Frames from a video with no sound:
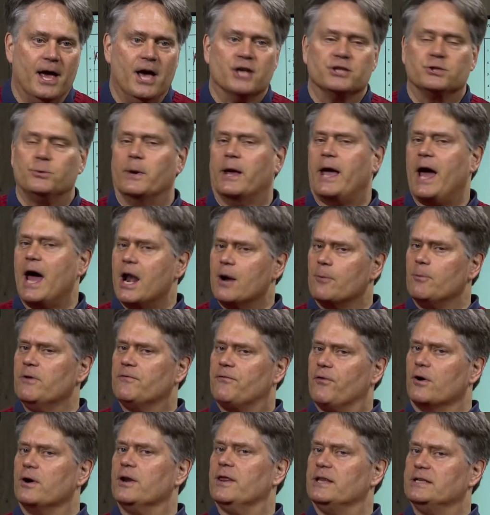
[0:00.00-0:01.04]
So we kind of
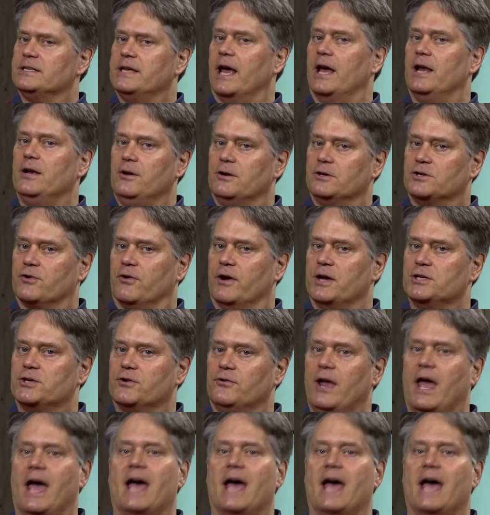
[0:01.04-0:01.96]
refer to the 10-year Treasury